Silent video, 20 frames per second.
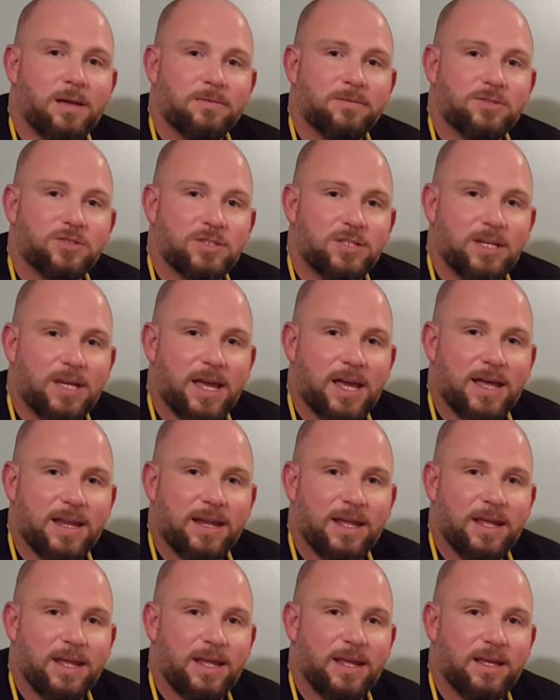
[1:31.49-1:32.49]
She had
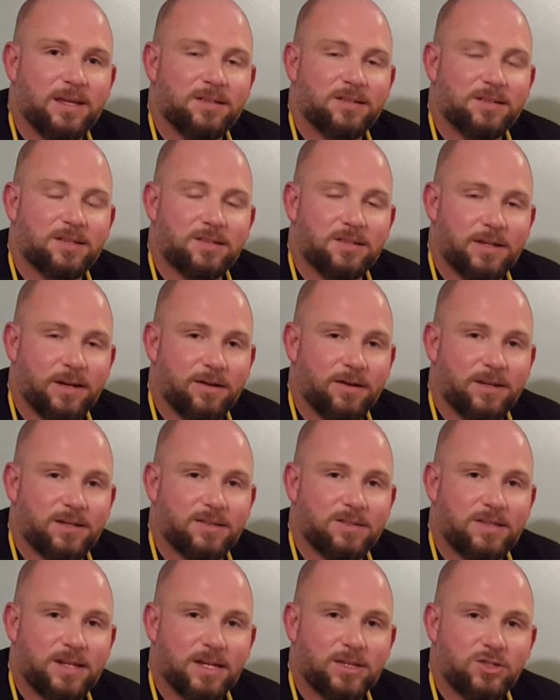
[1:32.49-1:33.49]
a cesarean
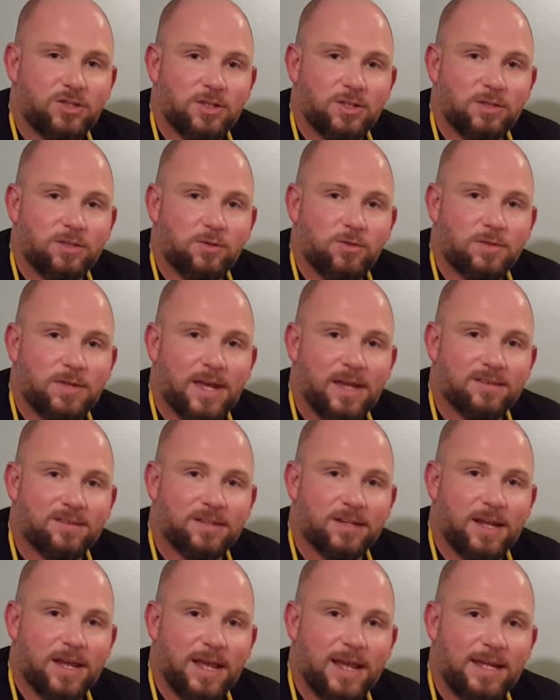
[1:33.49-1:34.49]
section in
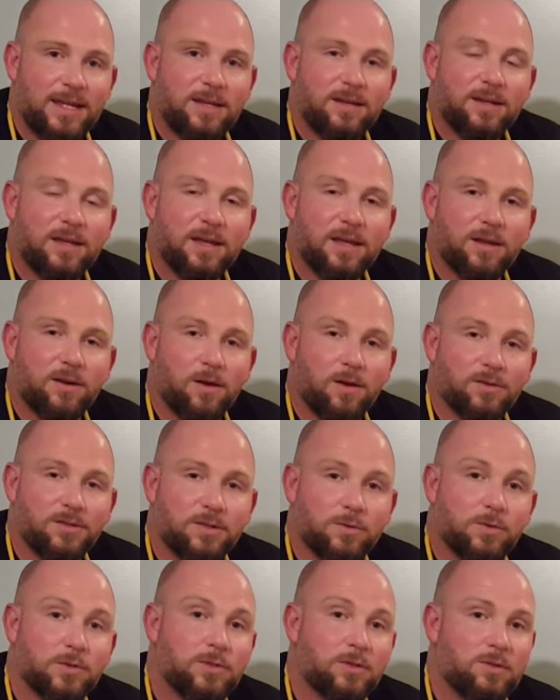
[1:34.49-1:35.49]
2008 and
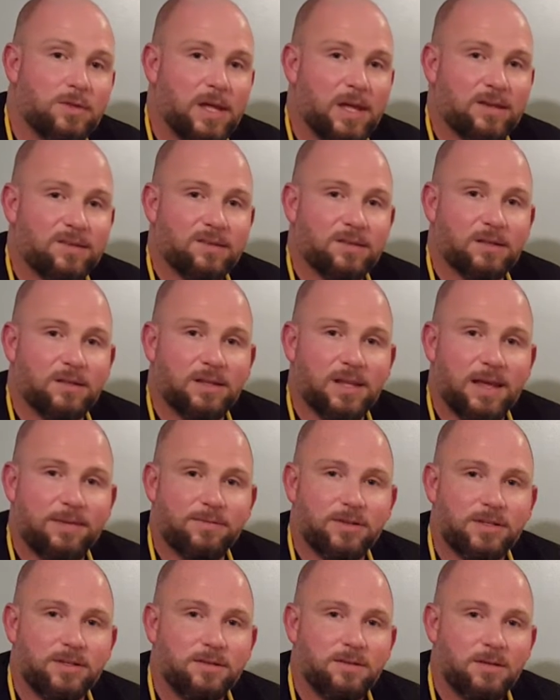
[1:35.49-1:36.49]
also in
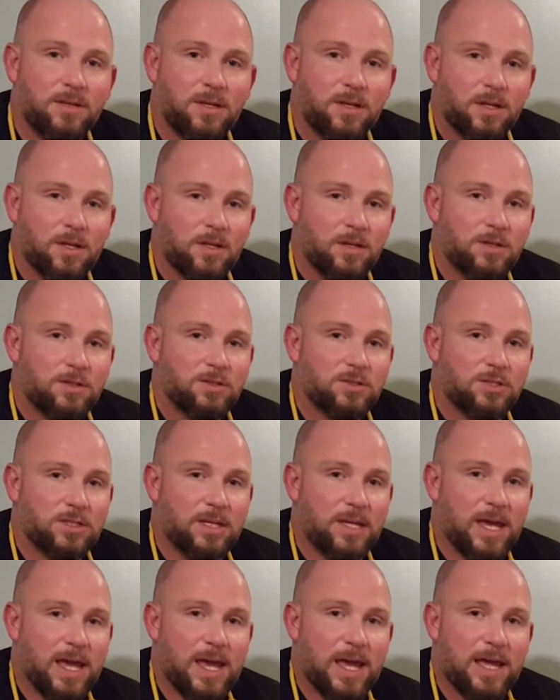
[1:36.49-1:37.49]
2011.
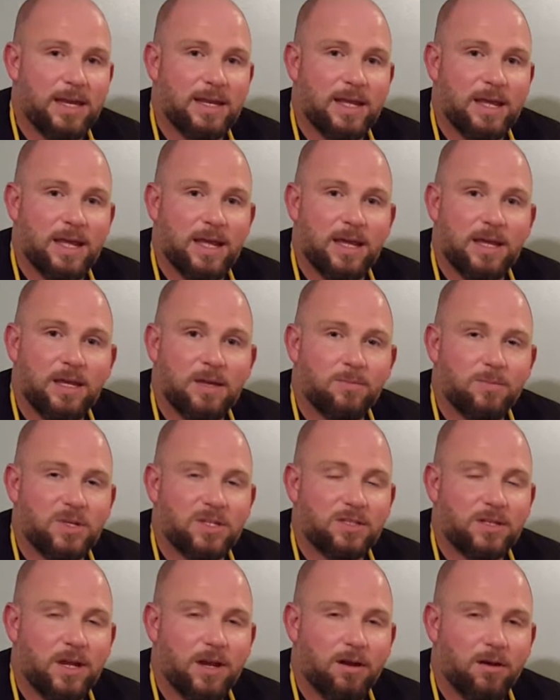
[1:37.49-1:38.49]
She had a
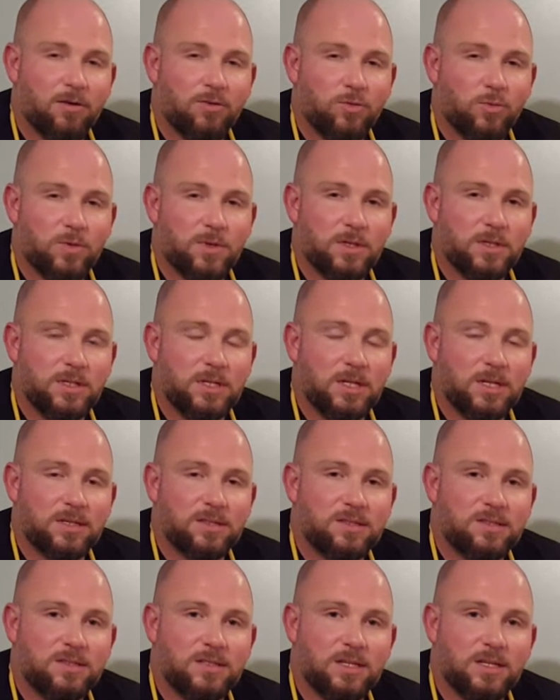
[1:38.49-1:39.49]
miscarriage with a
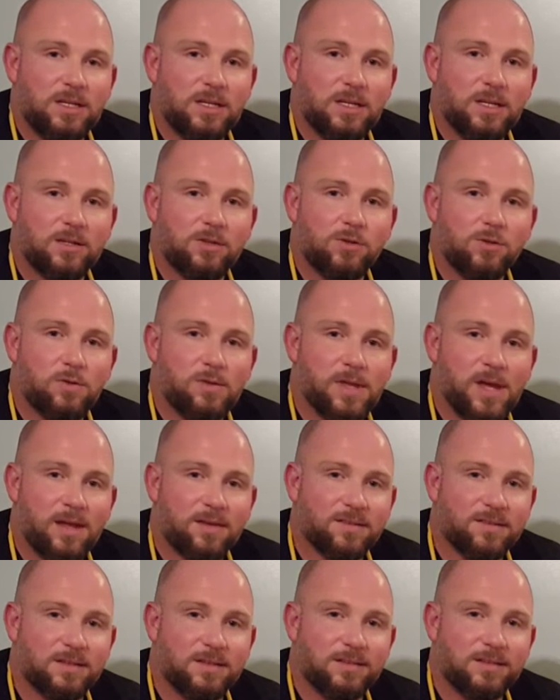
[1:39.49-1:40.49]
D&C in
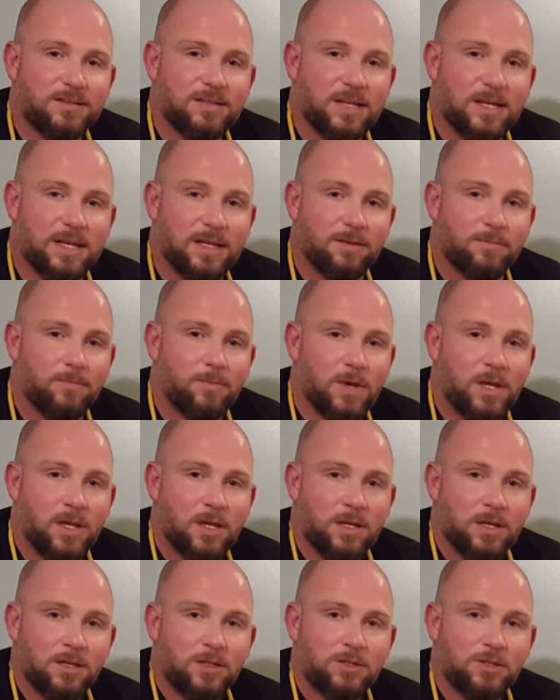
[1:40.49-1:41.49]
2010.
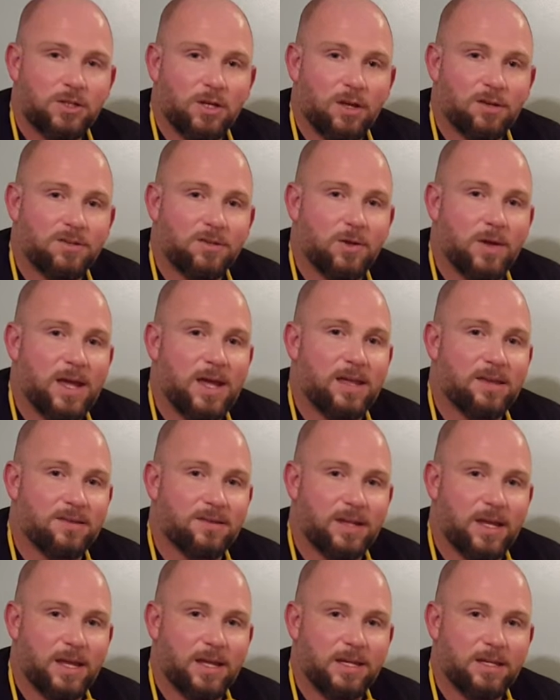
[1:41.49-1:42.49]
She also has
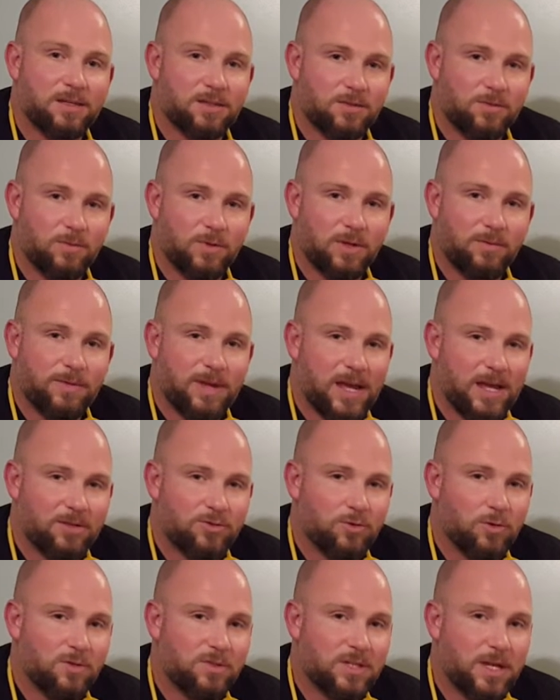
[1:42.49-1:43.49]
a history of
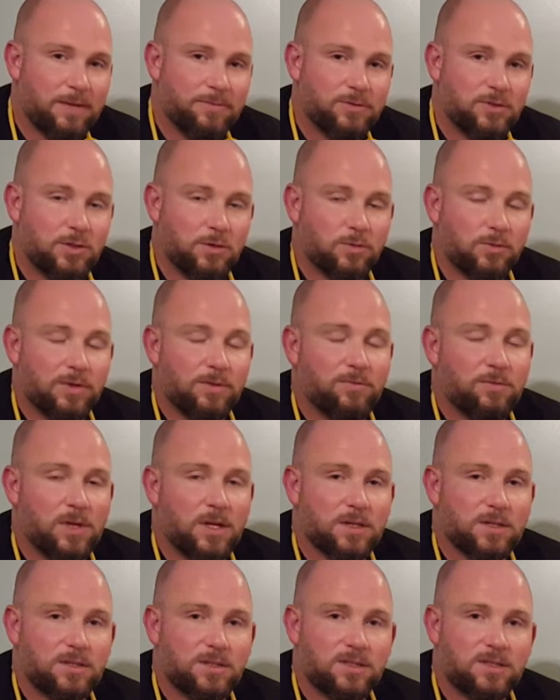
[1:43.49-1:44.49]
gastroesophageal
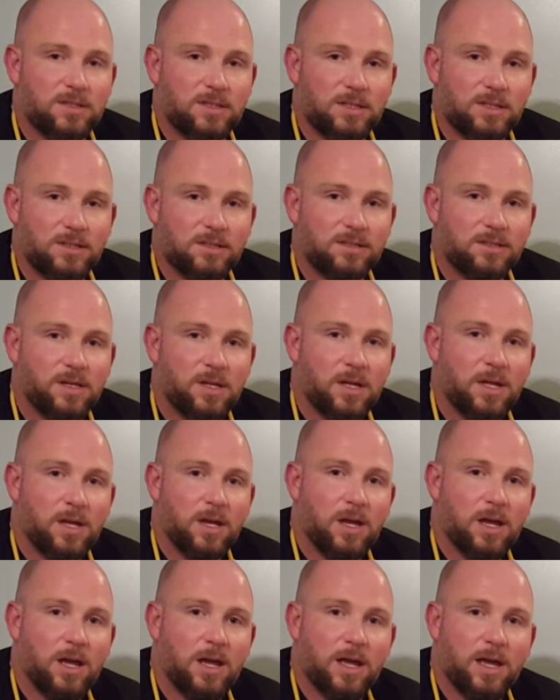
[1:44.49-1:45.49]
reflux disease.
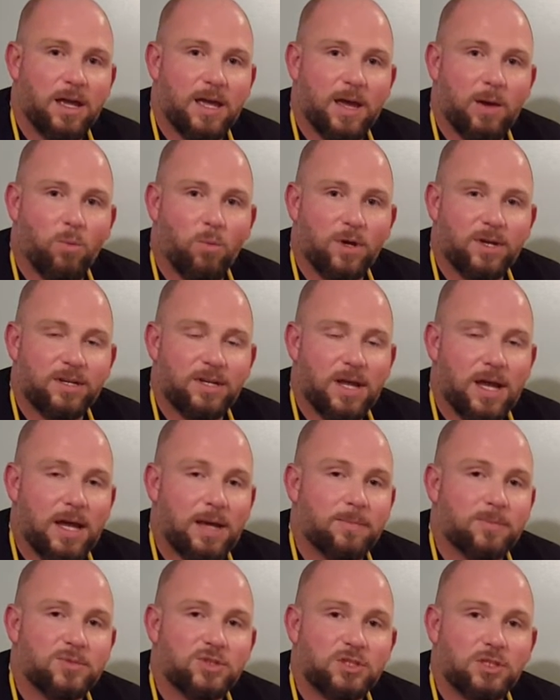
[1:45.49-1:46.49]
At one
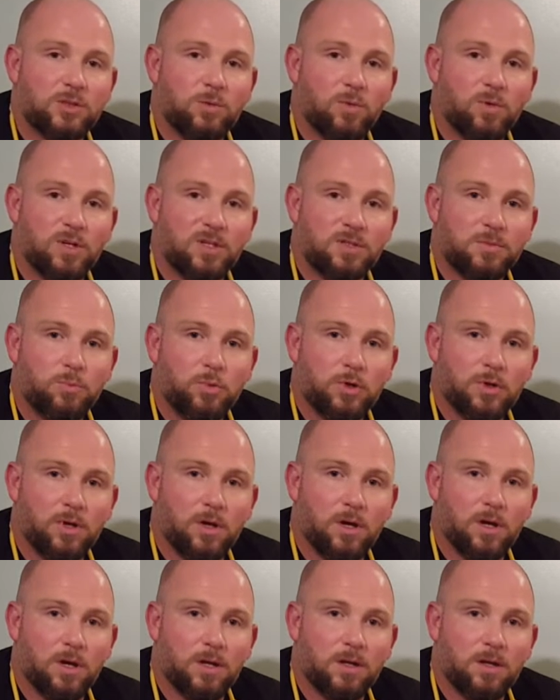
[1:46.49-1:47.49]
time she was put
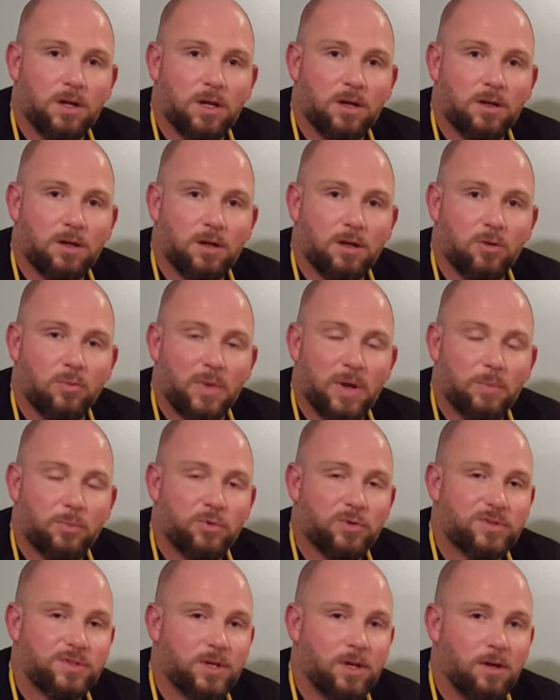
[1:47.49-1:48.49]
on
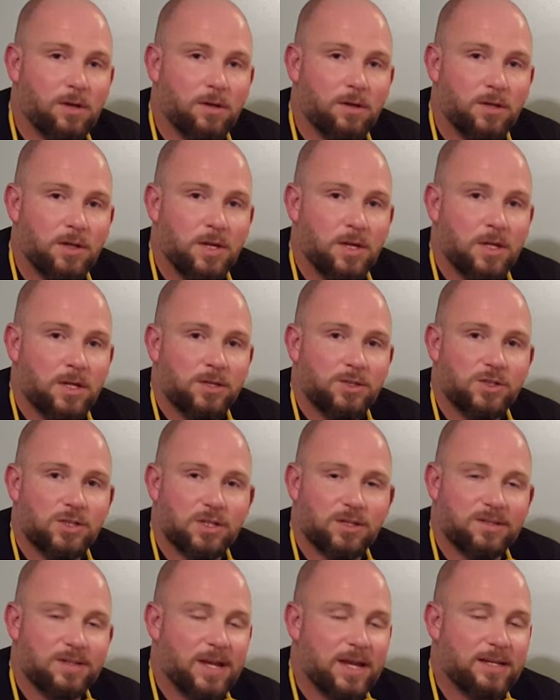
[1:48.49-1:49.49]
omeprazole. She
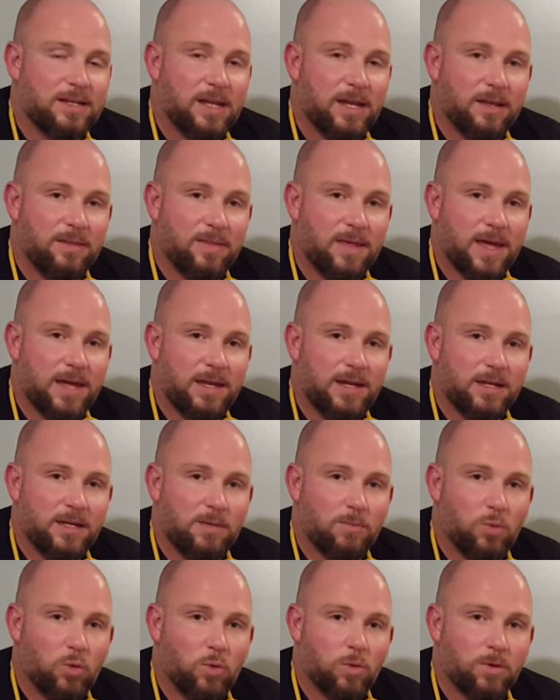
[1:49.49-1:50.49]
does not take that
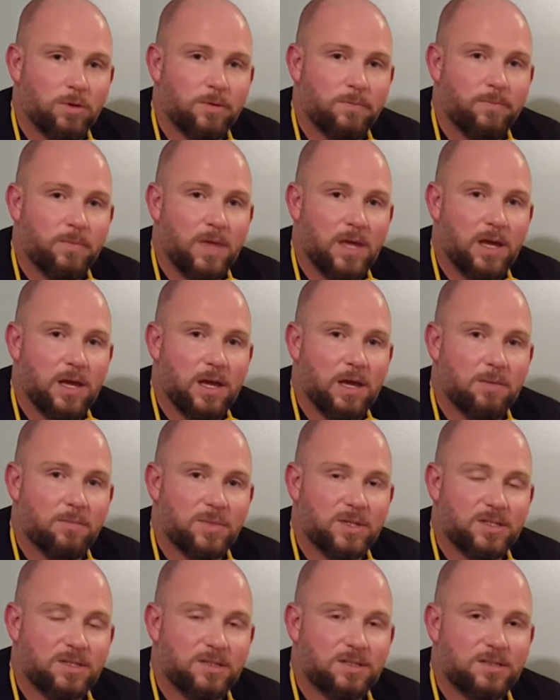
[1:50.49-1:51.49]
anymore.
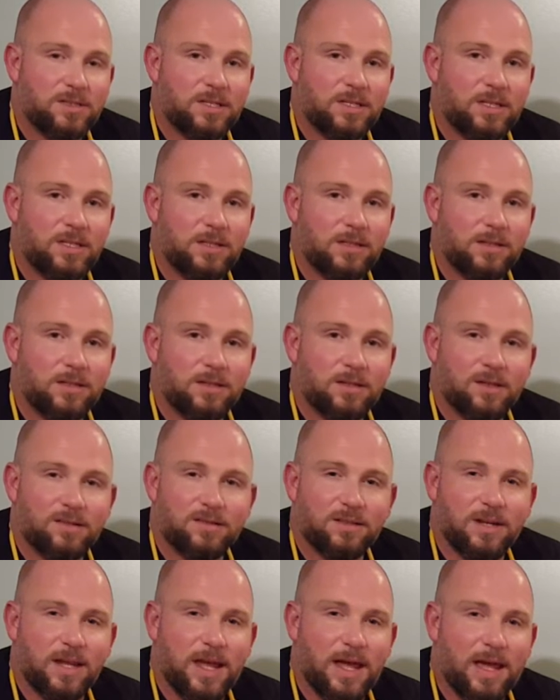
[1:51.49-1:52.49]
Mrs. T
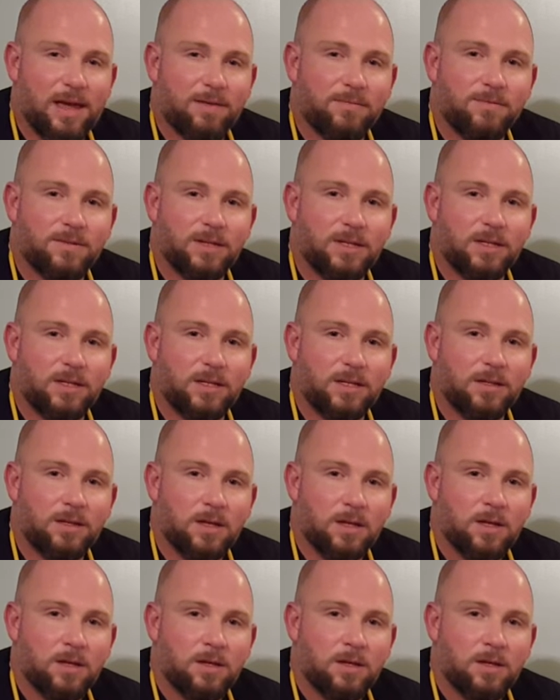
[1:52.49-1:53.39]
doesn't have any